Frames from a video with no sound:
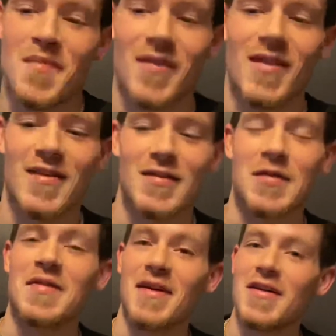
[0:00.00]
That's what I'm
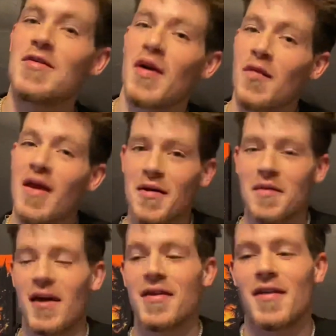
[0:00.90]
saying. You want to wake up that
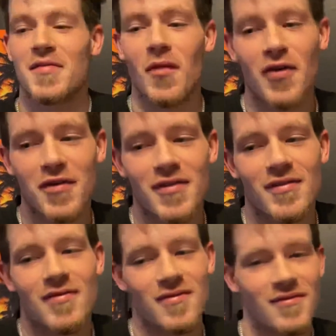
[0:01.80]
next morning
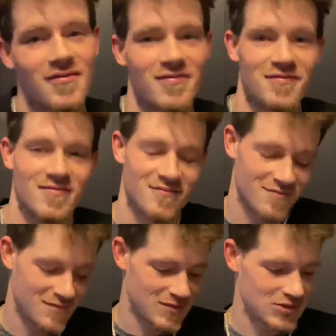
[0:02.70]

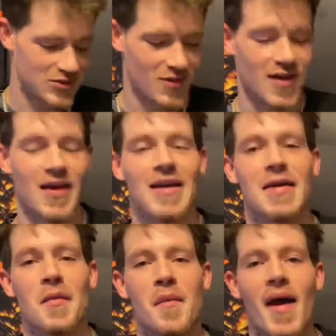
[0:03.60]
straight hitting the
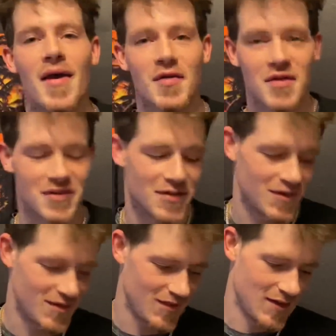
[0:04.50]
bank with it.
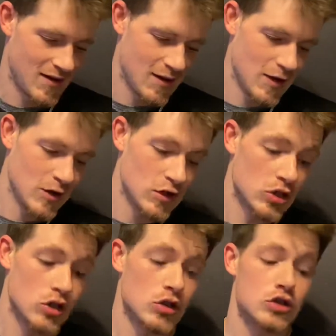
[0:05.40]

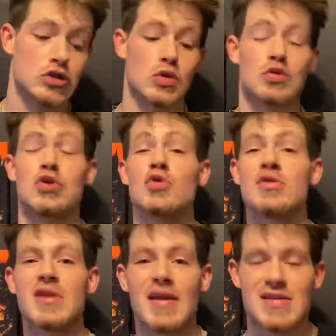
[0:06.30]
So
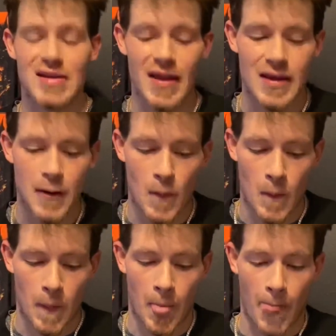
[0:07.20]
Tuesday slate
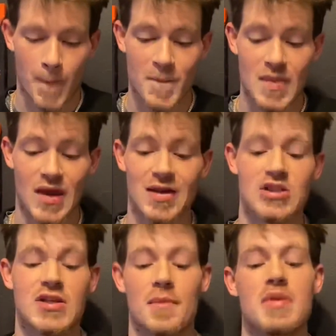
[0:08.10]
in the
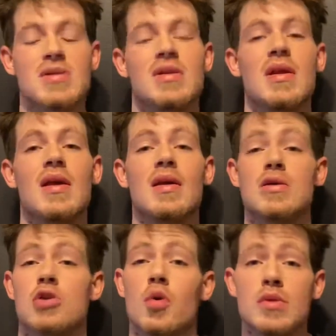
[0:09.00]
Champions League is
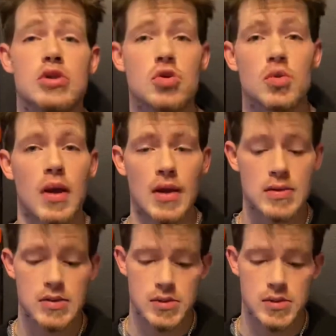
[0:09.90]
always 2 days.